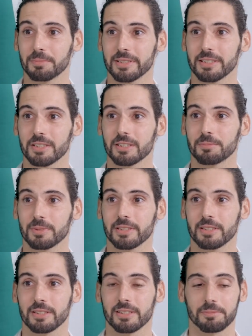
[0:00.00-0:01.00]
Pretty good.
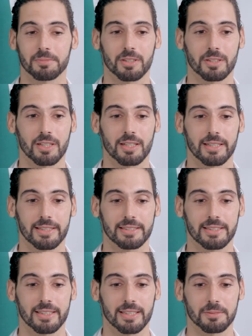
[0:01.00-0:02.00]
I'm not gonna
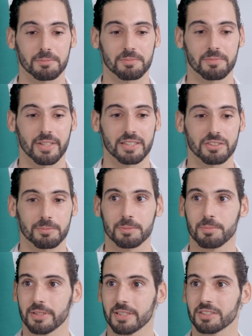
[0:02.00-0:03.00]
lie. Things have been
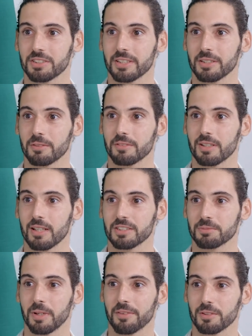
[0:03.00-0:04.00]
pretty exciting over the
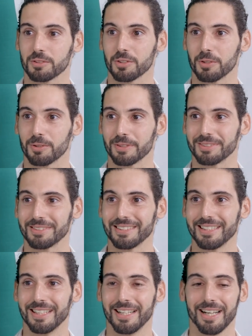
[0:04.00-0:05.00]
last month or so, and
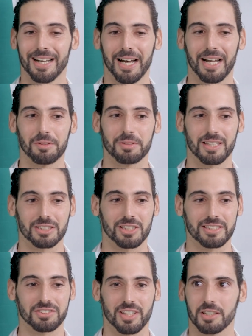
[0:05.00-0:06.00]
I
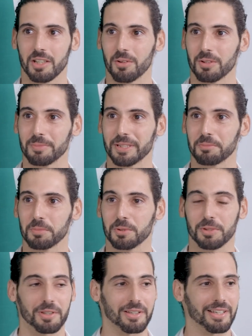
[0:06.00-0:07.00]
actually sat down at my
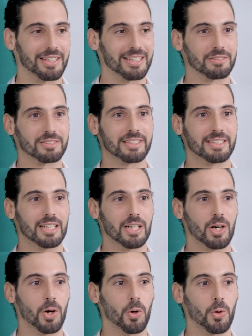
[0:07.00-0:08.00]
computer today and I was like,
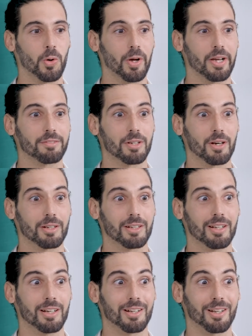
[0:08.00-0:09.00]
oh, I've got
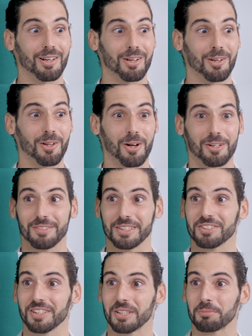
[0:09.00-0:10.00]
a lot of
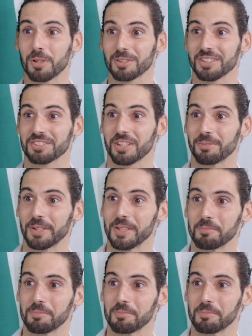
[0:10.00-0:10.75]
exciting projects coming up.